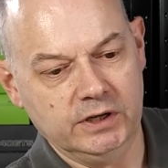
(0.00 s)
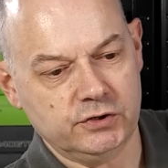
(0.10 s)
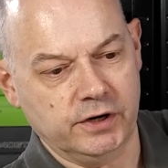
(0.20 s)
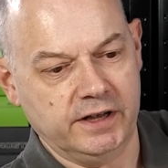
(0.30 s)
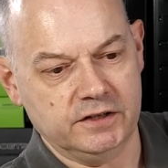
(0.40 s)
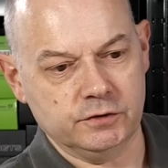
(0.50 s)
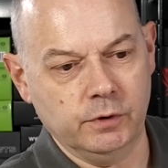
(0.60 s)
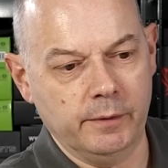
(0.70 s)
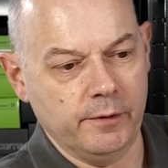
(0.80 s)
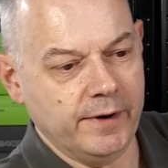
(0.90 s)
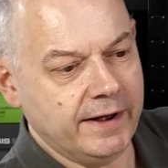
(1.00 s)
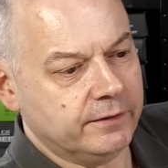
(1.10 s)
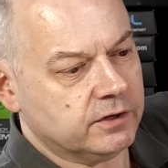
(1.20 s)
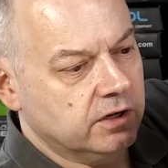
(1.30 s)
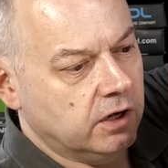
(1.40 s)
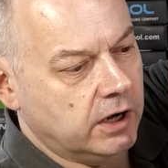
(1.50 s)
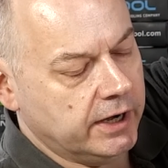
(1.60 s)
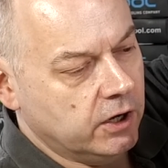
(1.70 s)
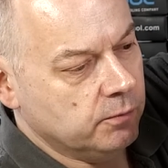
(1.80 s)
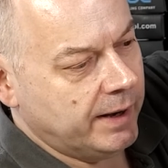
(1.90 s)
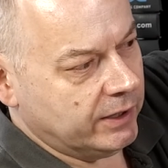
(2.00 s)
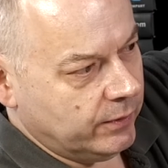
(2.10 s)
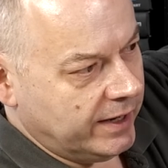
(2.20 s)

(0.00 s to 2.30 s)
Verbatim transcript: make sure I get this the right way around. I/O panel